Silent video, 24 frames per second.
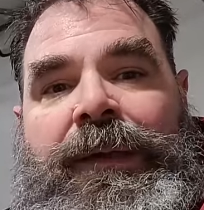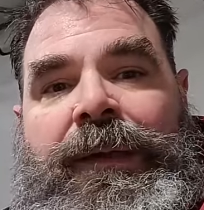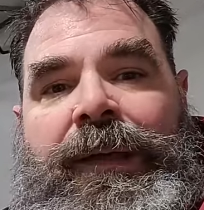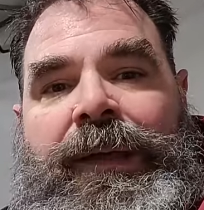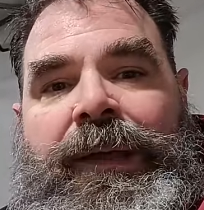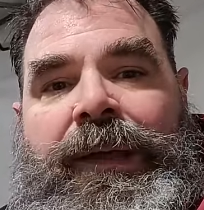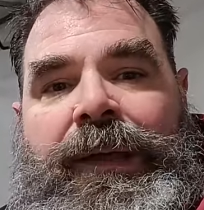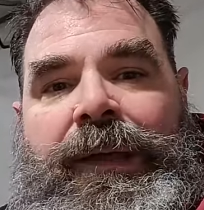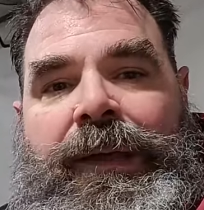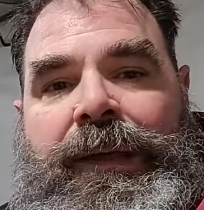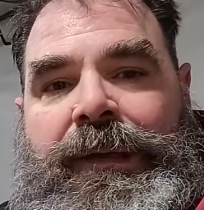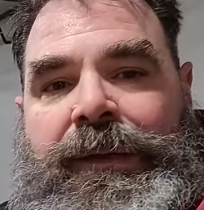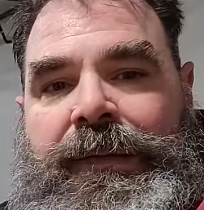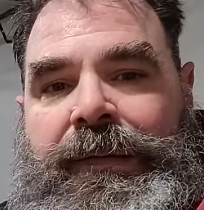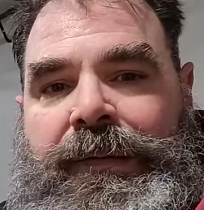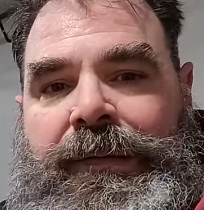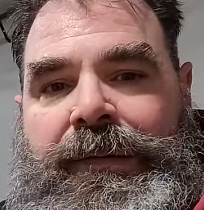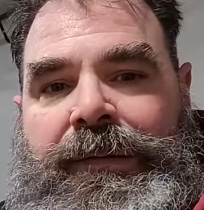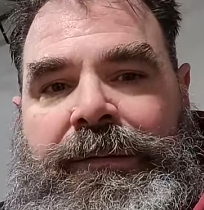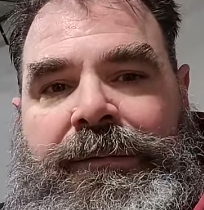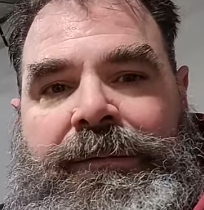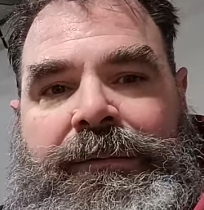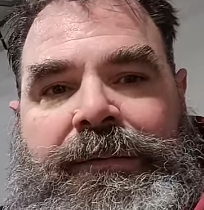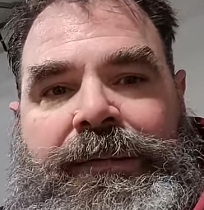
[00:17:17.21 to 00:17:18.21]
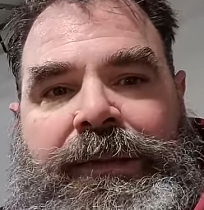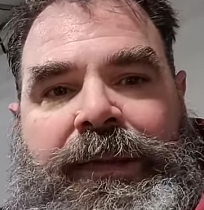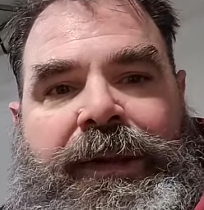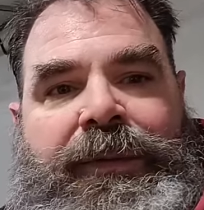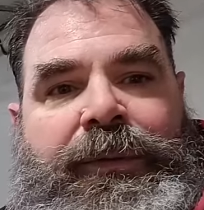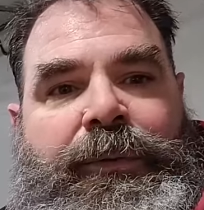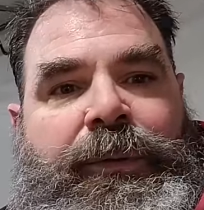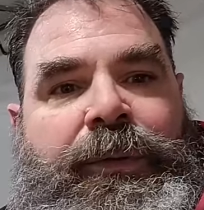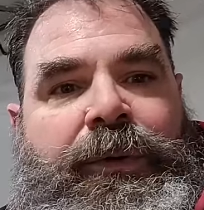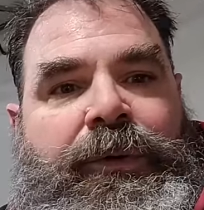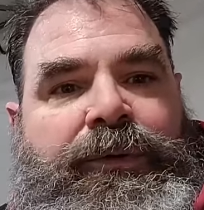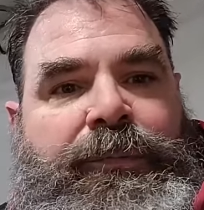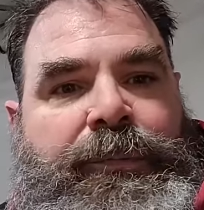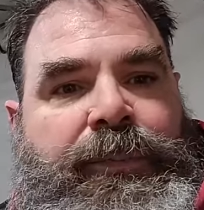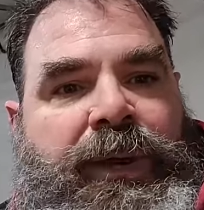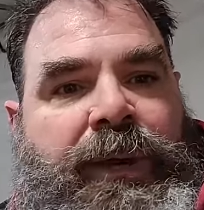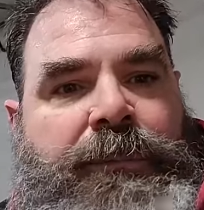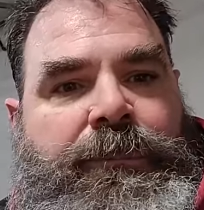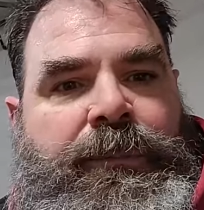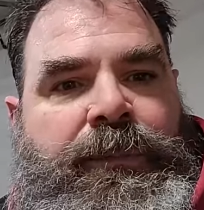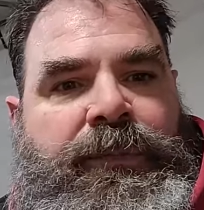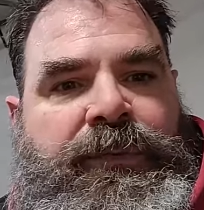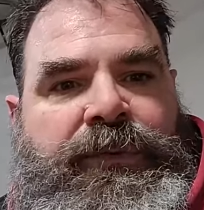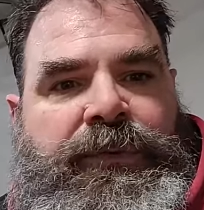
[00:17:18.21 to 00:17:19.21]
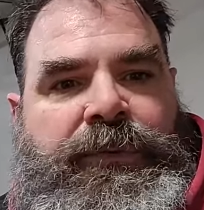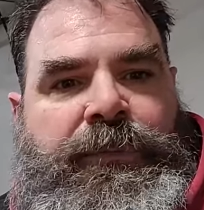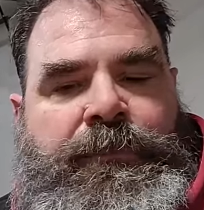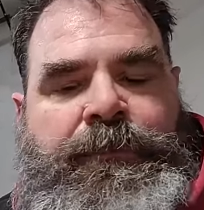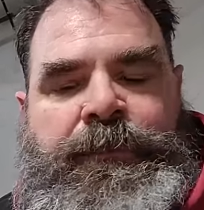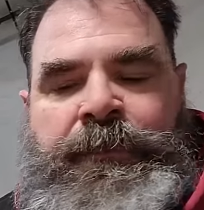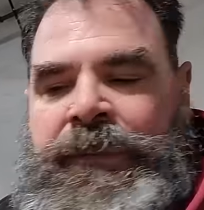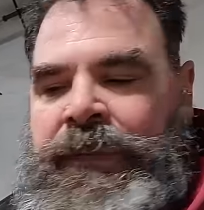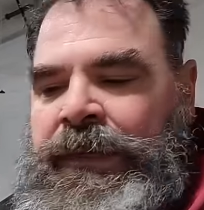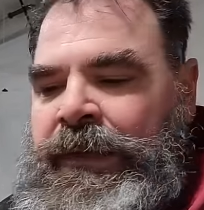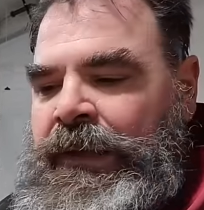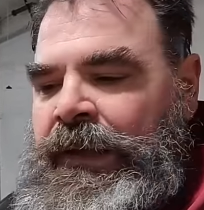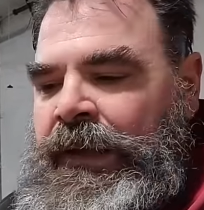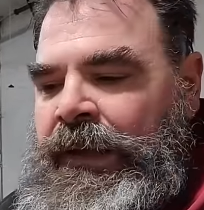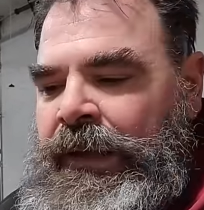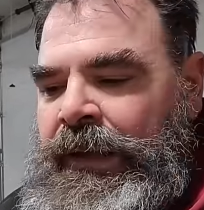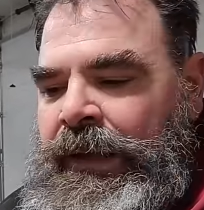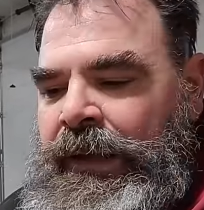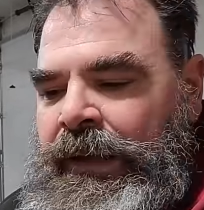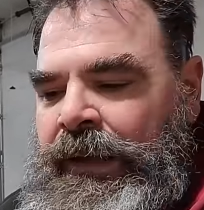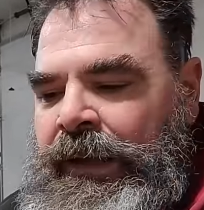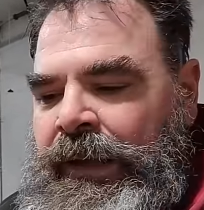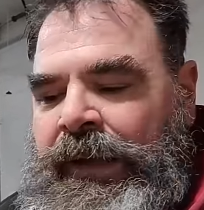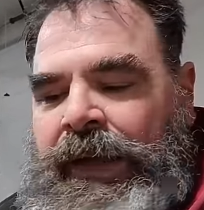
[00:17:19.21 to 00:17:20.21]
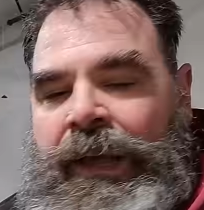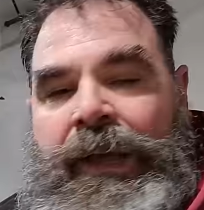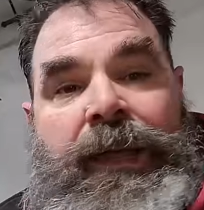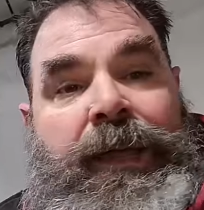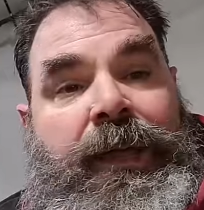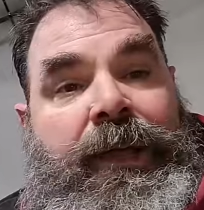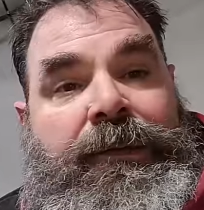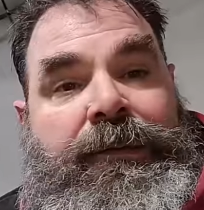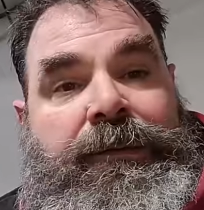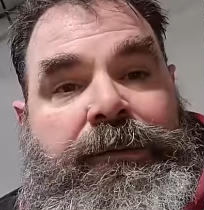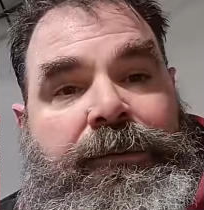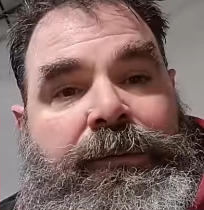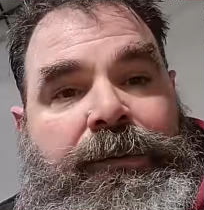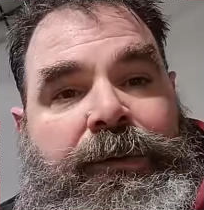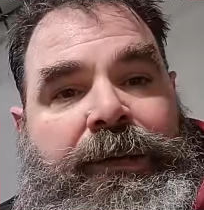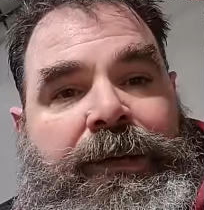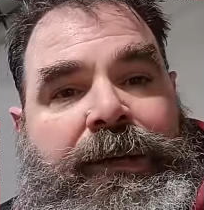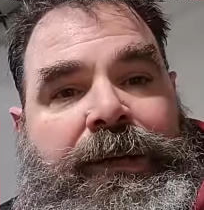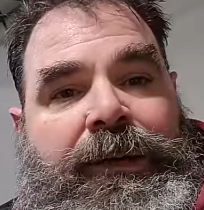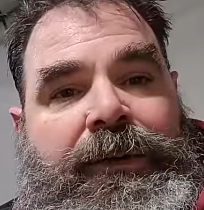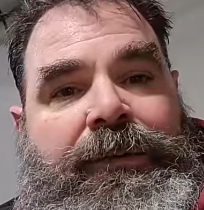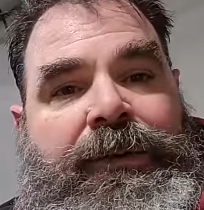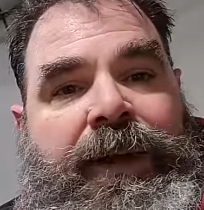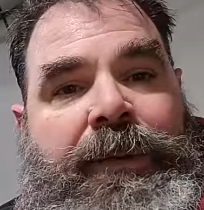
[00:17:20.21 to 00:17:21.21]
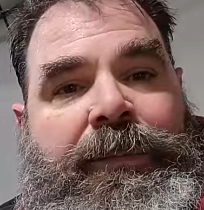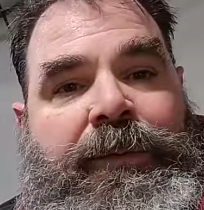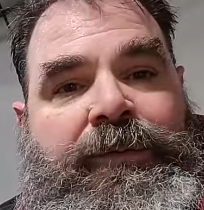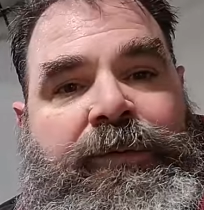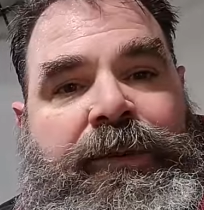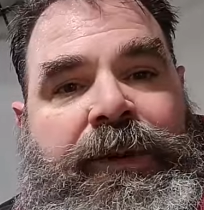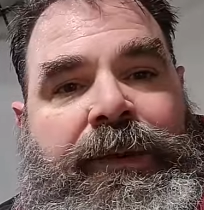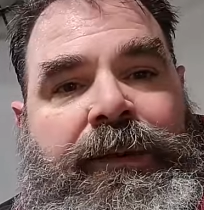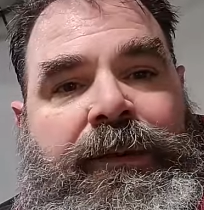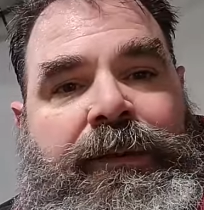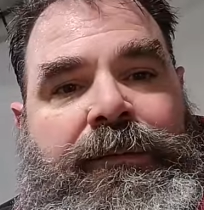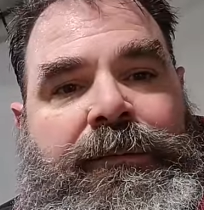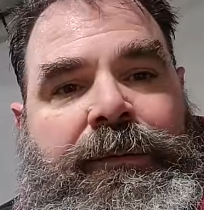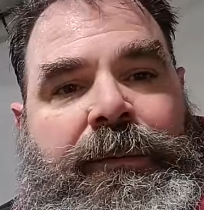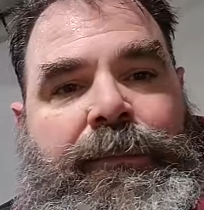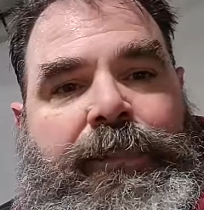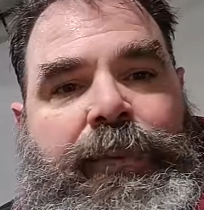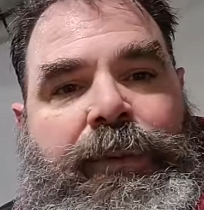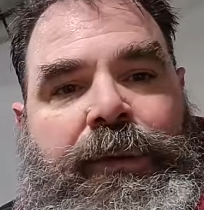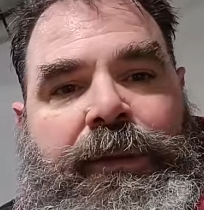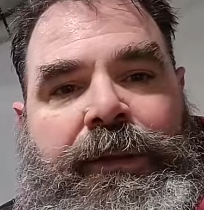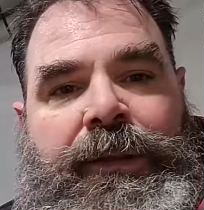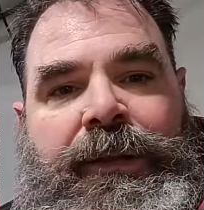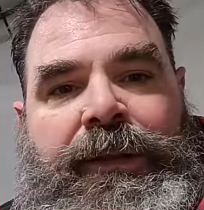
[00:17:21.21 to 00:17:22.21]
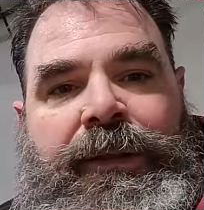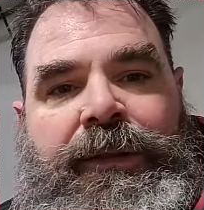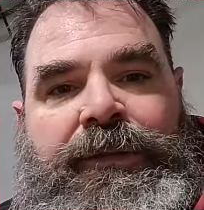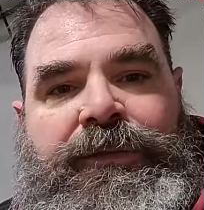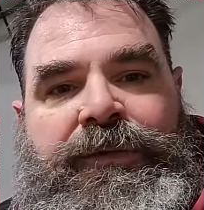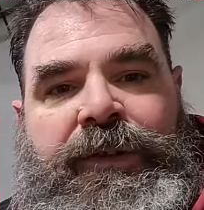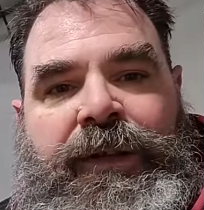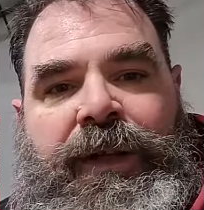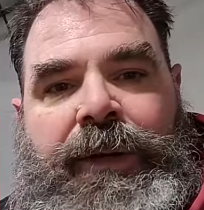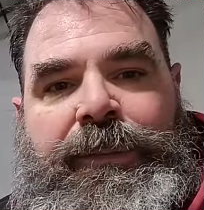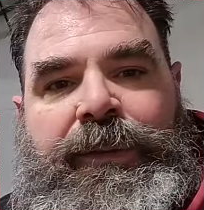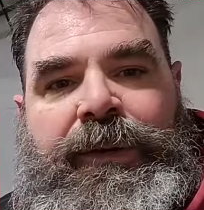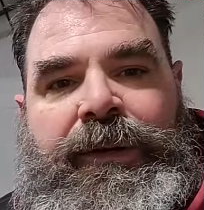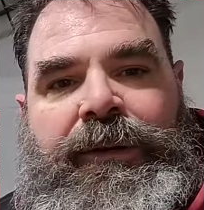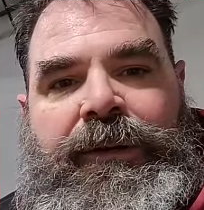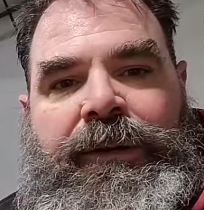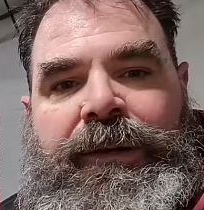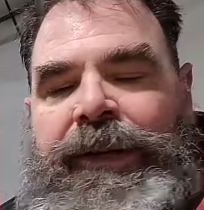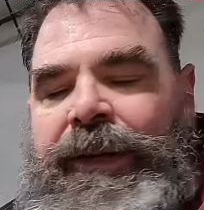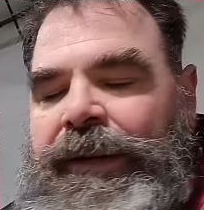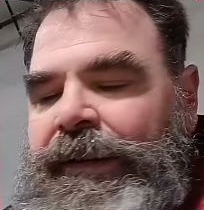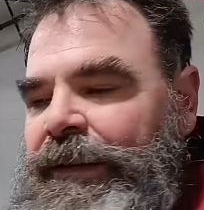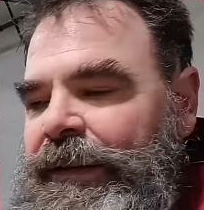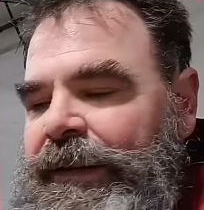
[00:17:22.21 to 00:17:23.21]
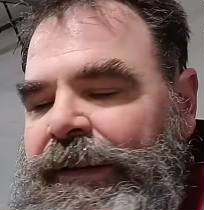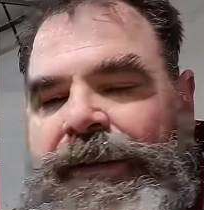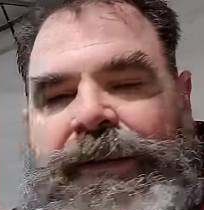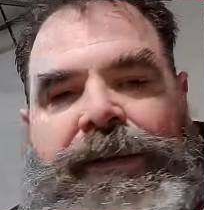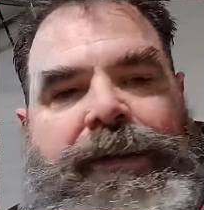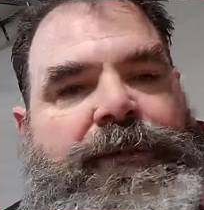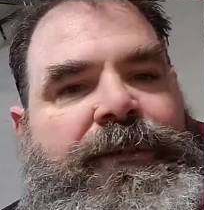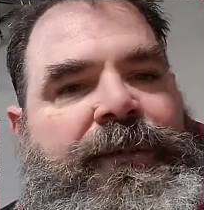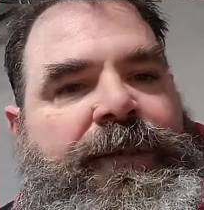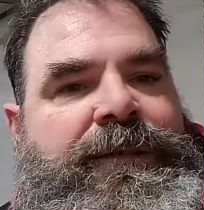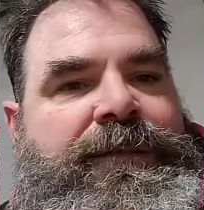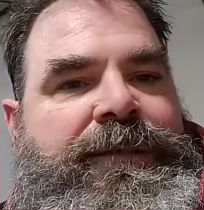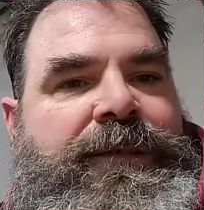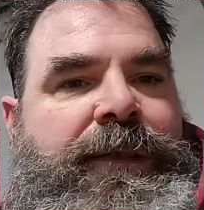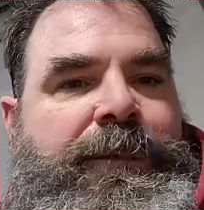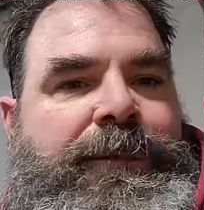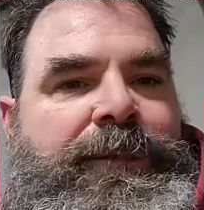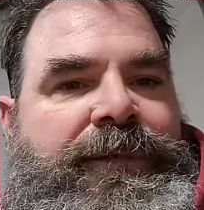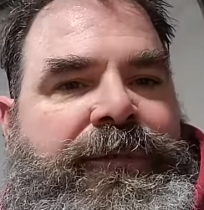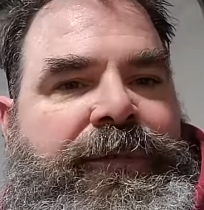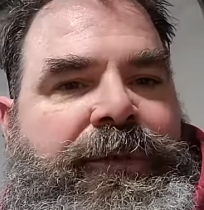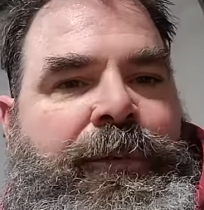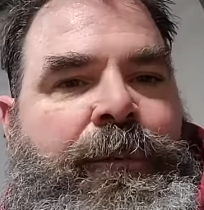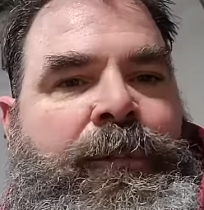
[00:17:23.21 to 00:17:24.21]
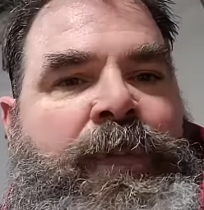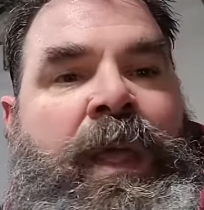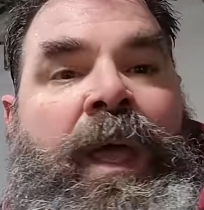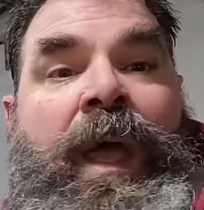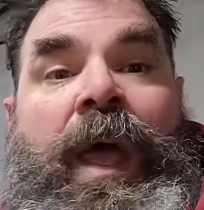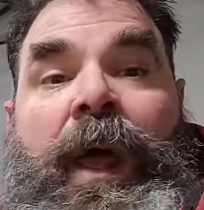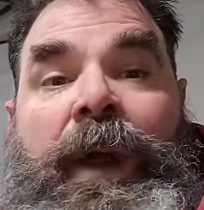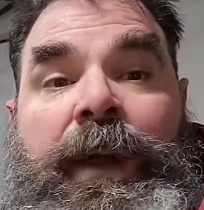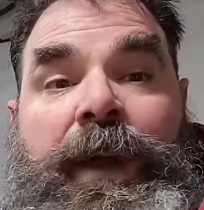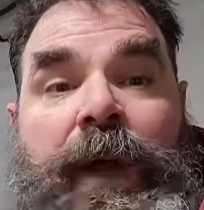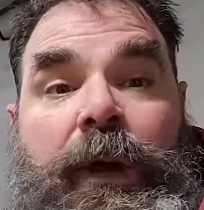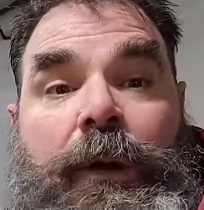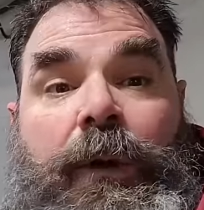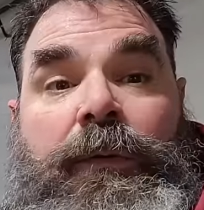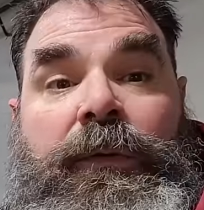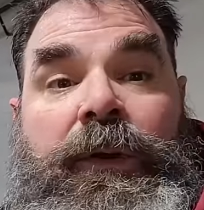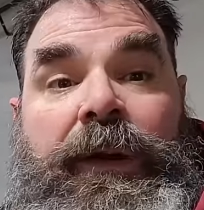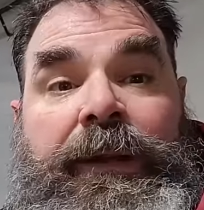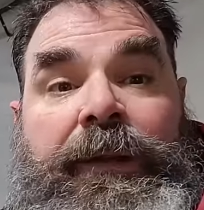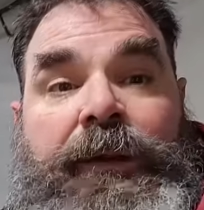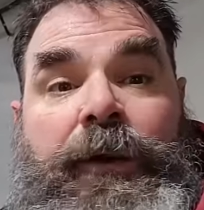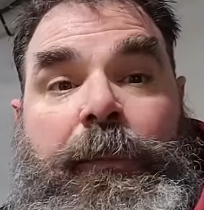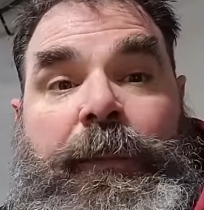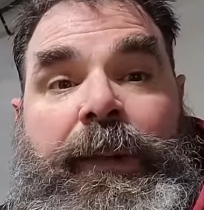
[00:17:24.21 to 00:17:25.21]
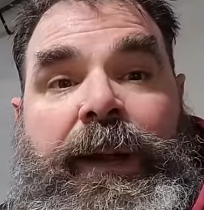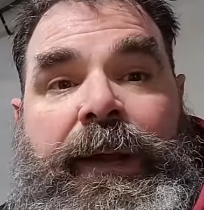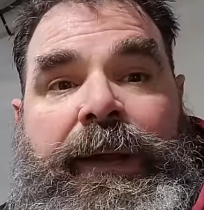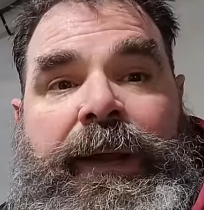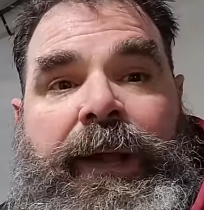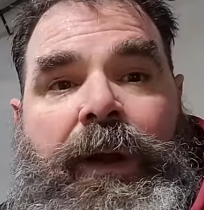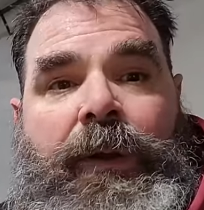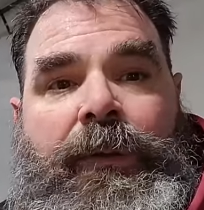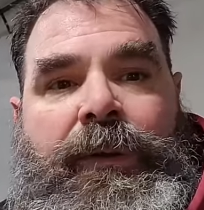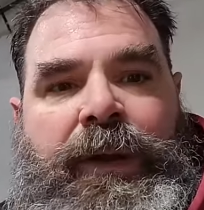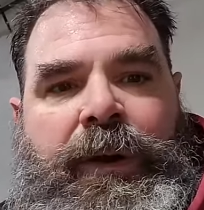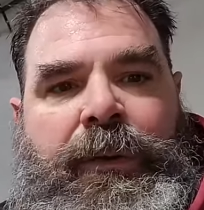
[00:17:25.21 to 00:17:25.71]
And uh, I knew there was a problem, so had to uh, grab the trailer and pull it into the shop here and get it all fixed up. So now we're ready to go back out.